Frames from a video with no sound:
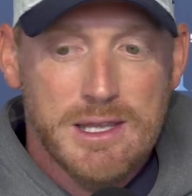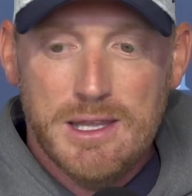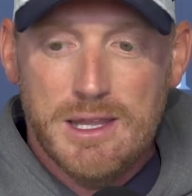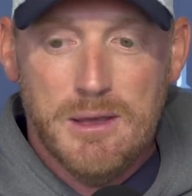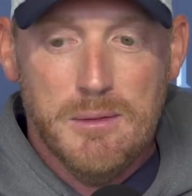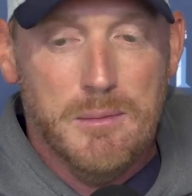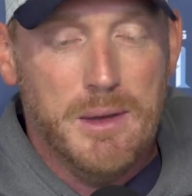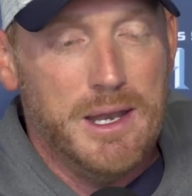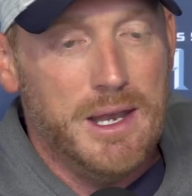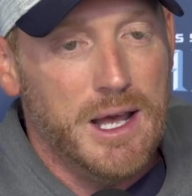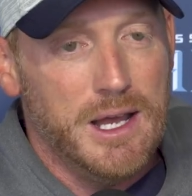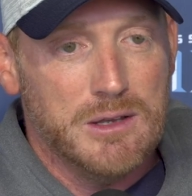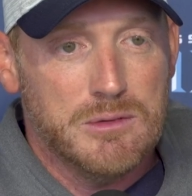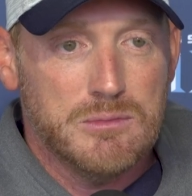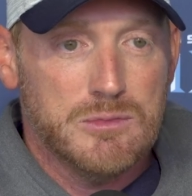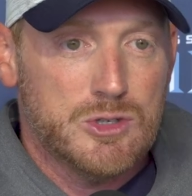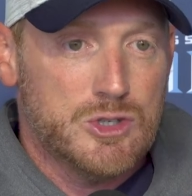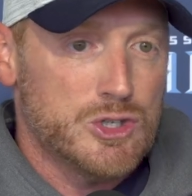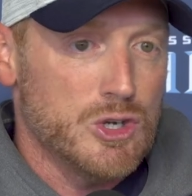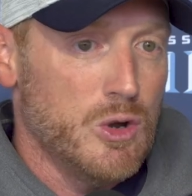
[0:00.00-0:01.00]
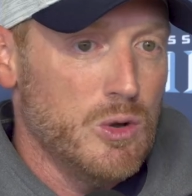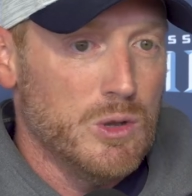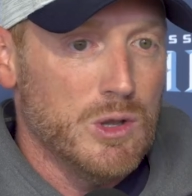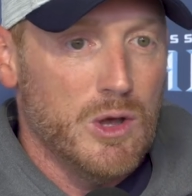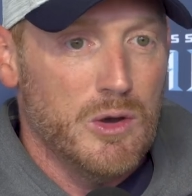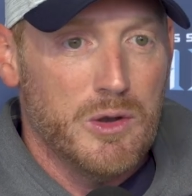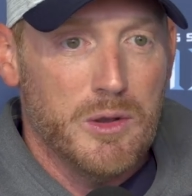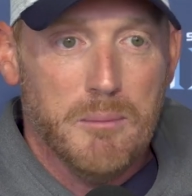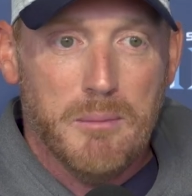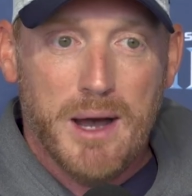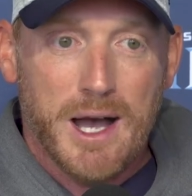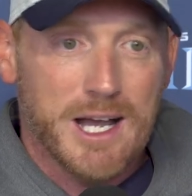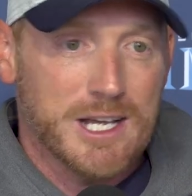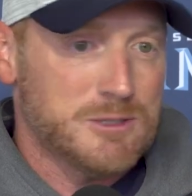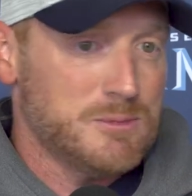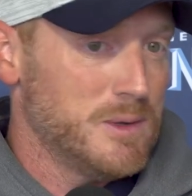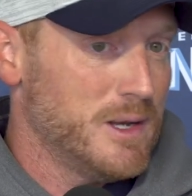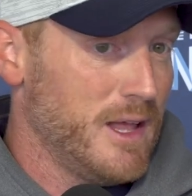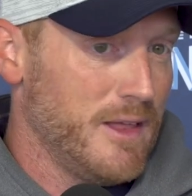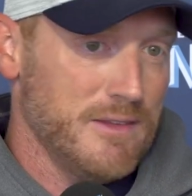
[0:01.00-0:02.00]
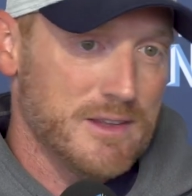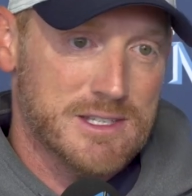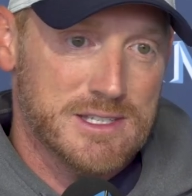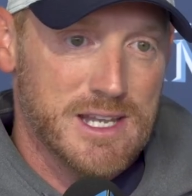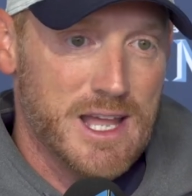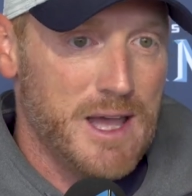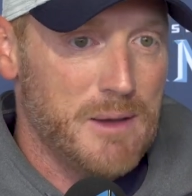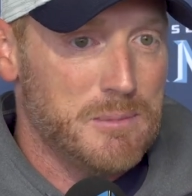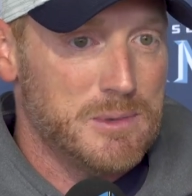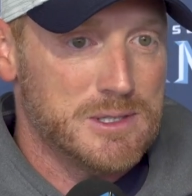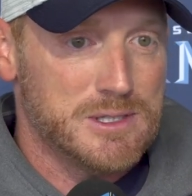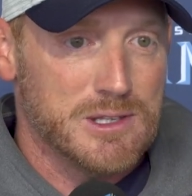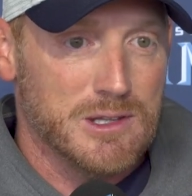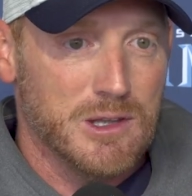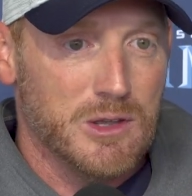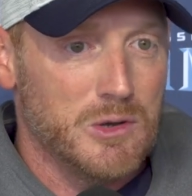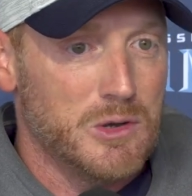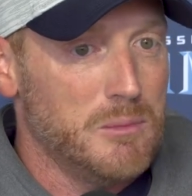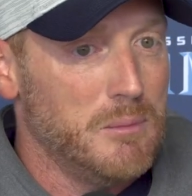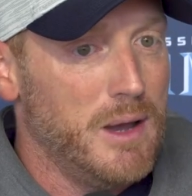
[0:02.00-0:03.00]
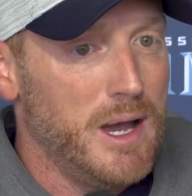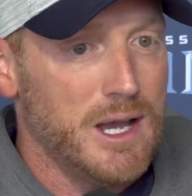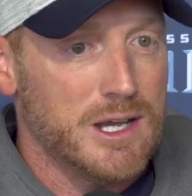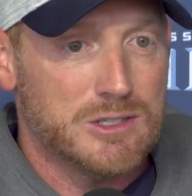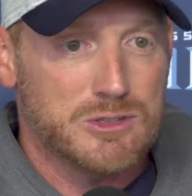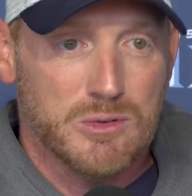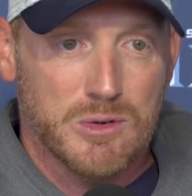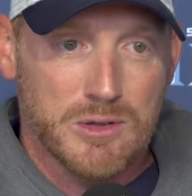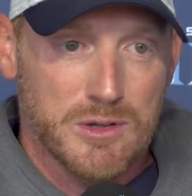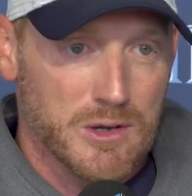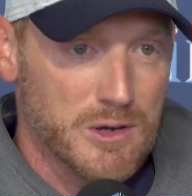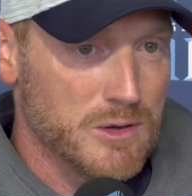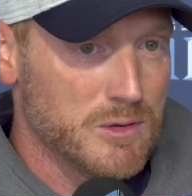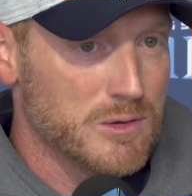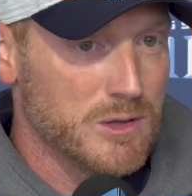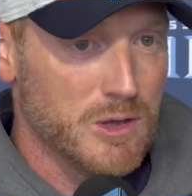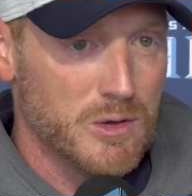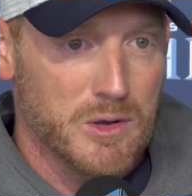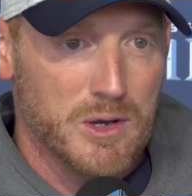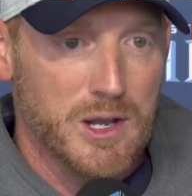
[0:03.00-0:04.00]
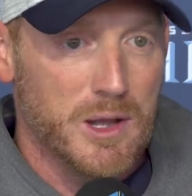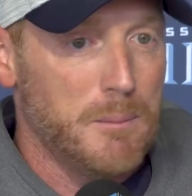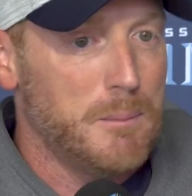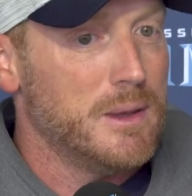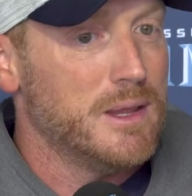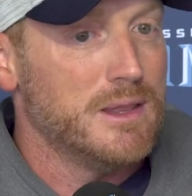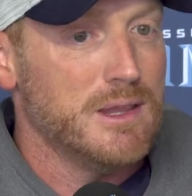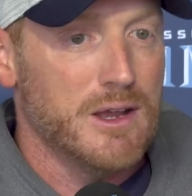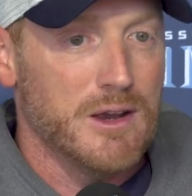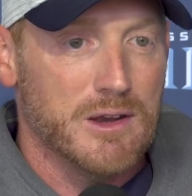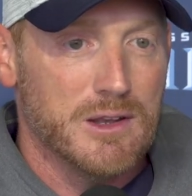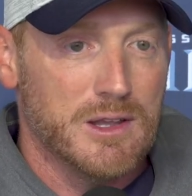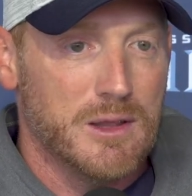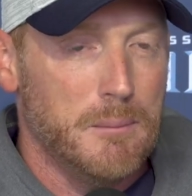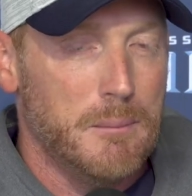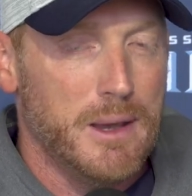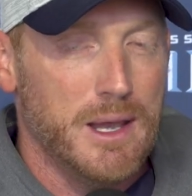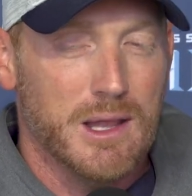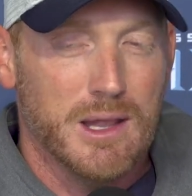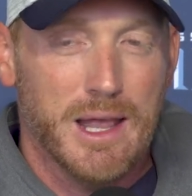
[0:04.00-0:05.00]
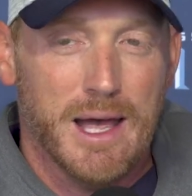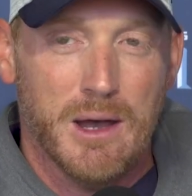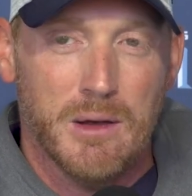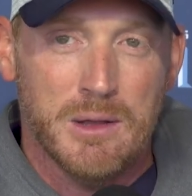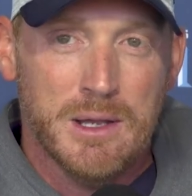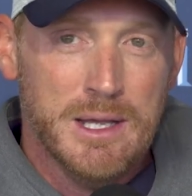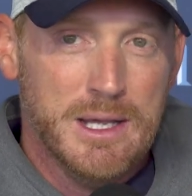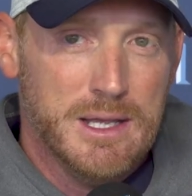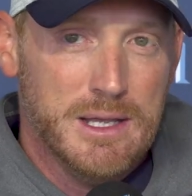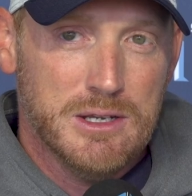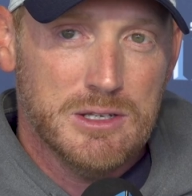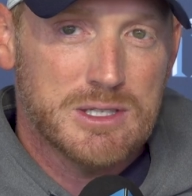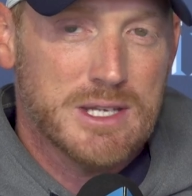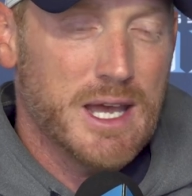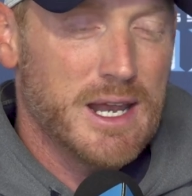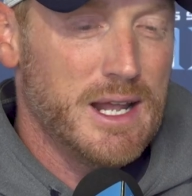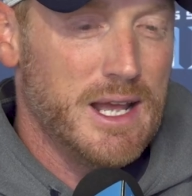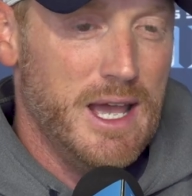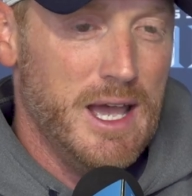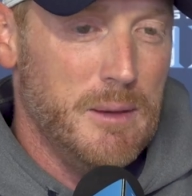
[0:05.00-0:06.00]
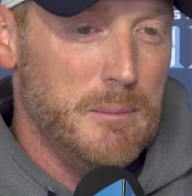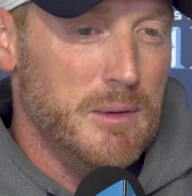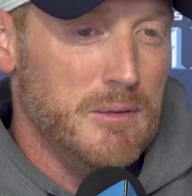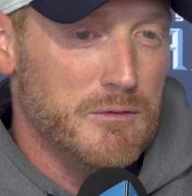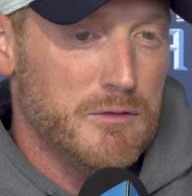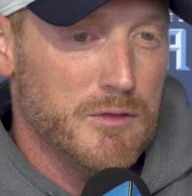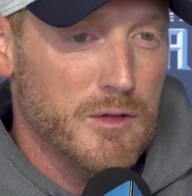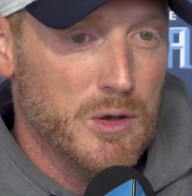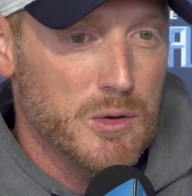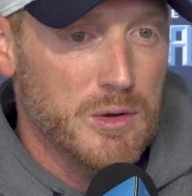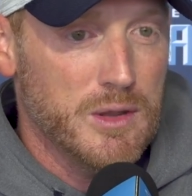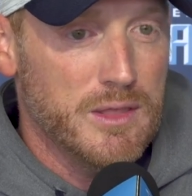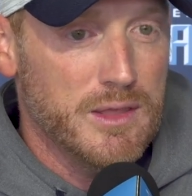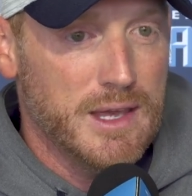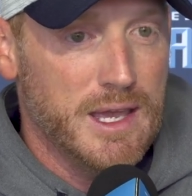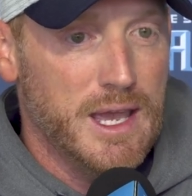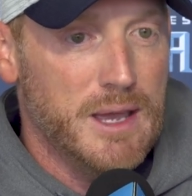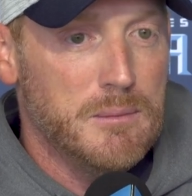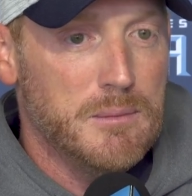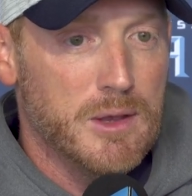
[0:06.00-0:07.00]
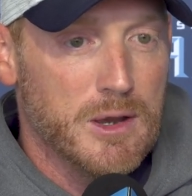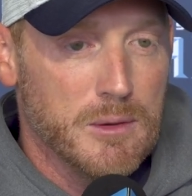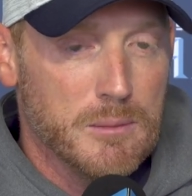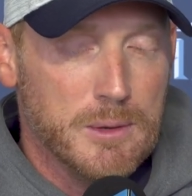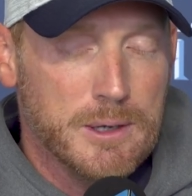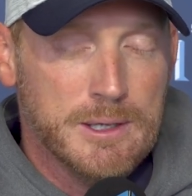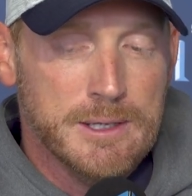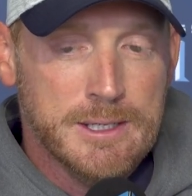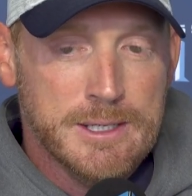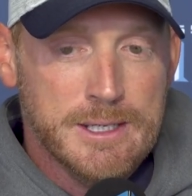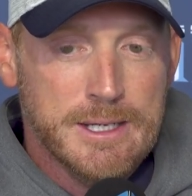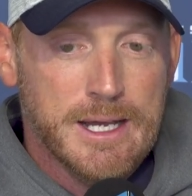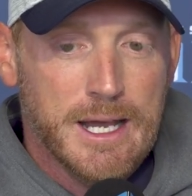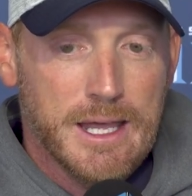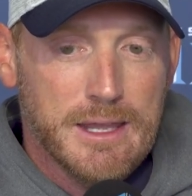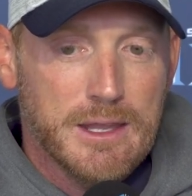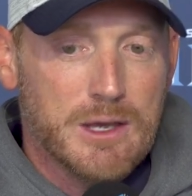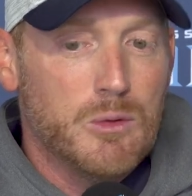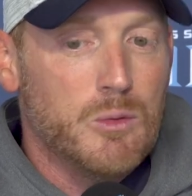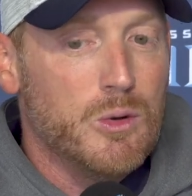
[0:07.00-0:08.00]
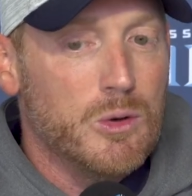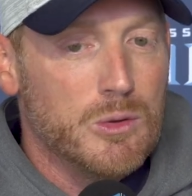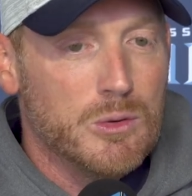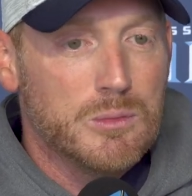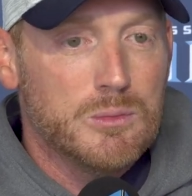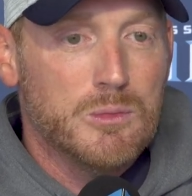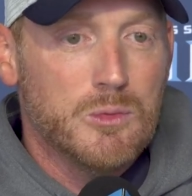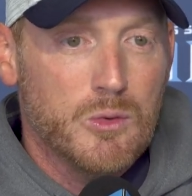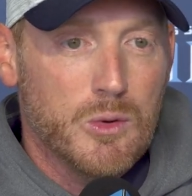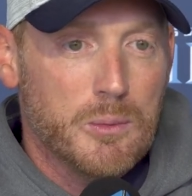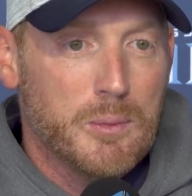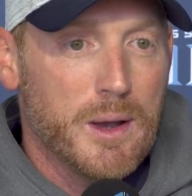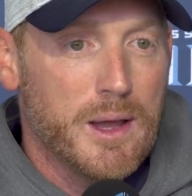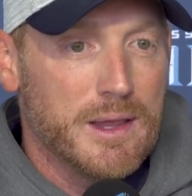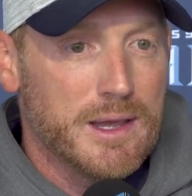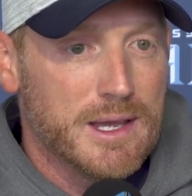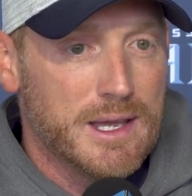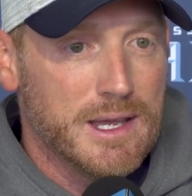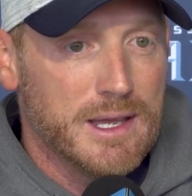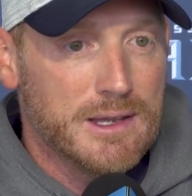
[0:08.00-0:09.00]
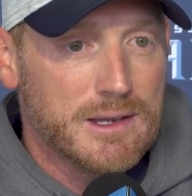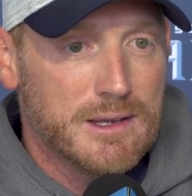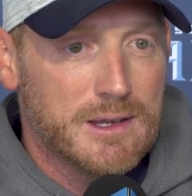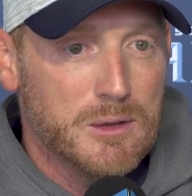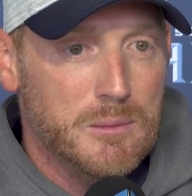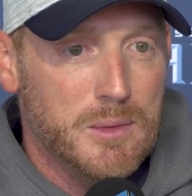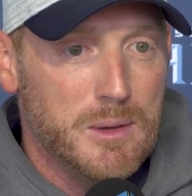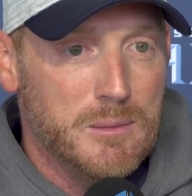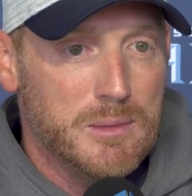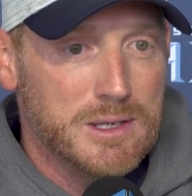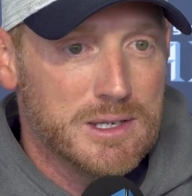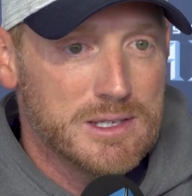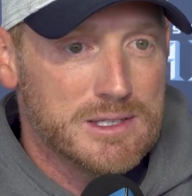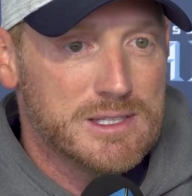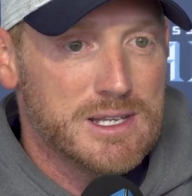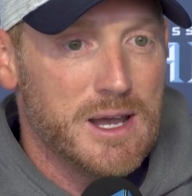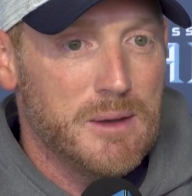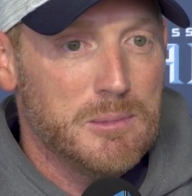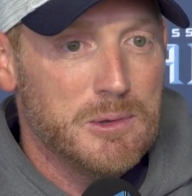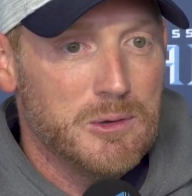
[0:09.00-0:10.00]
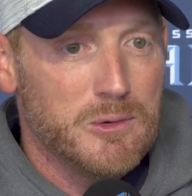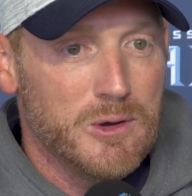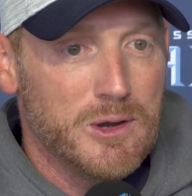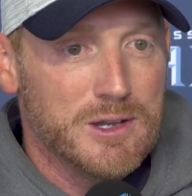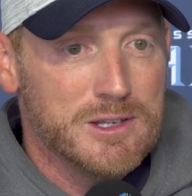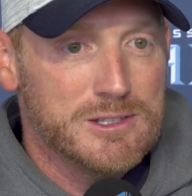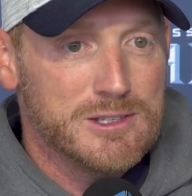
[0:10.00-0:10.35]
they may not show loaded box, but on the snap it's a loaded box, or they're loaded up in there and they bail out. There's kind of ebb and flow to the game there, but I think we'll probably get commitment to stopping the run